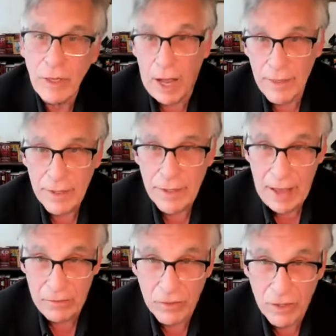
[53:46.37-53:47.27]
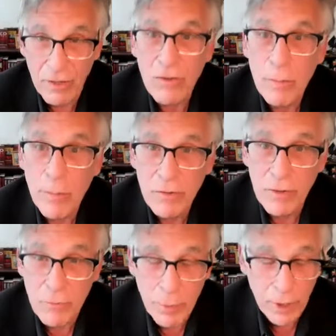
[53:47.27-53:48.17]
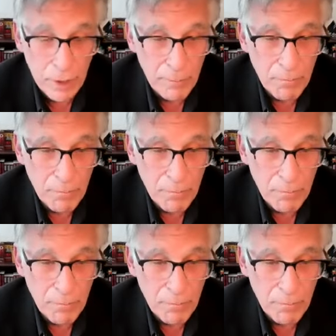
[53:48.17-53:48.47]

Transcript: on the Desk. It's a business book,